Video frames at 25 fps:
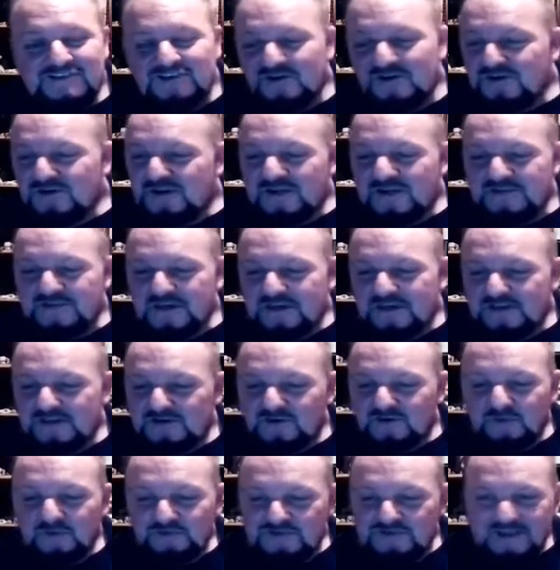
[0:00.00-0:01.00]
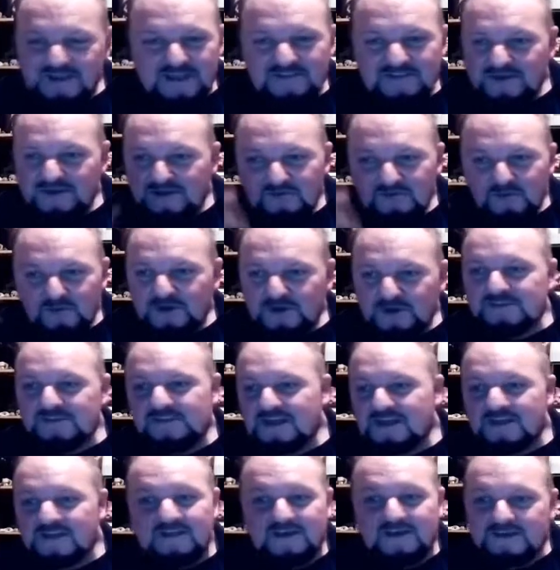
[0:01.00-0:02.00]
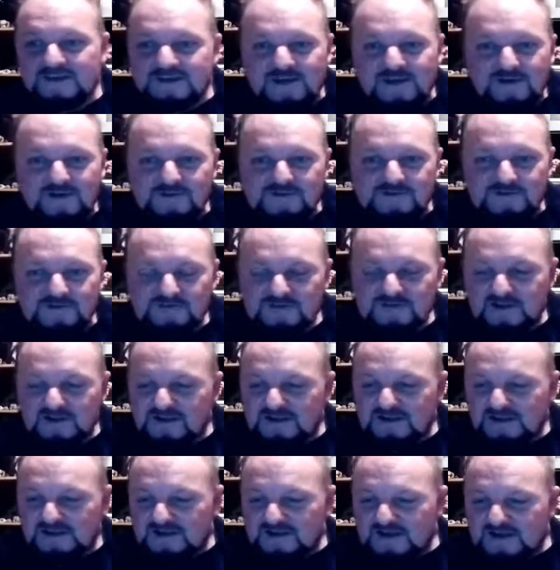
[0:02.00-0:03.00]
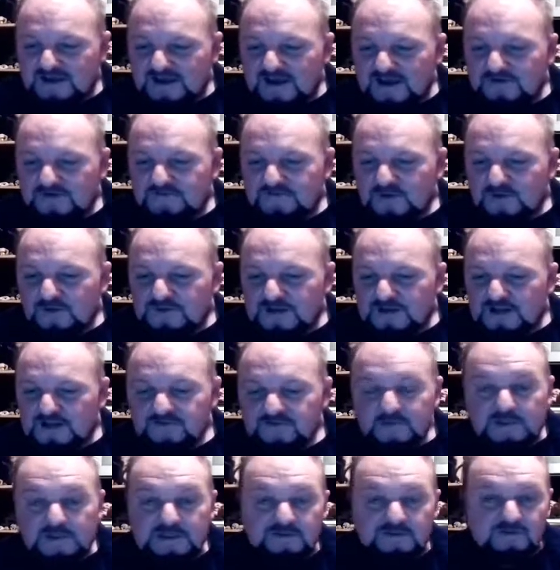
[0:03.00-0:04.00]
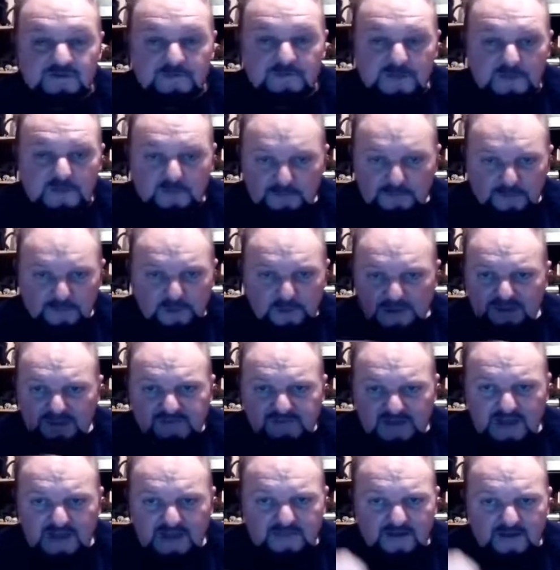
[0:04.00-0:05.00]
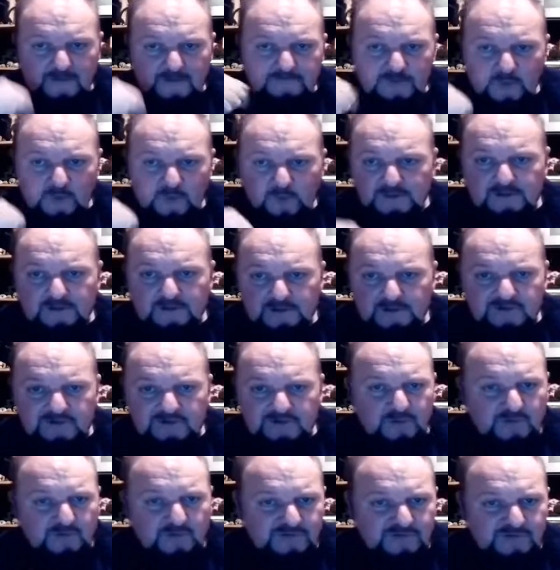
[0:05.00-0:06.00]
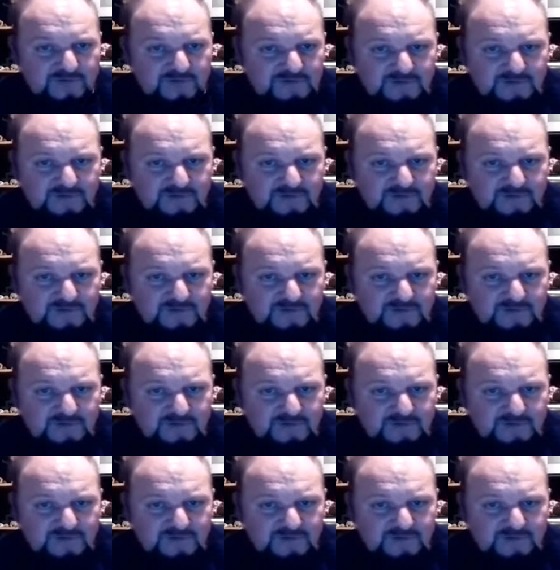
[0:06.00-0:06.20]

So I think all together, working together, it's just I feel that everybody should be pulling together all their resources.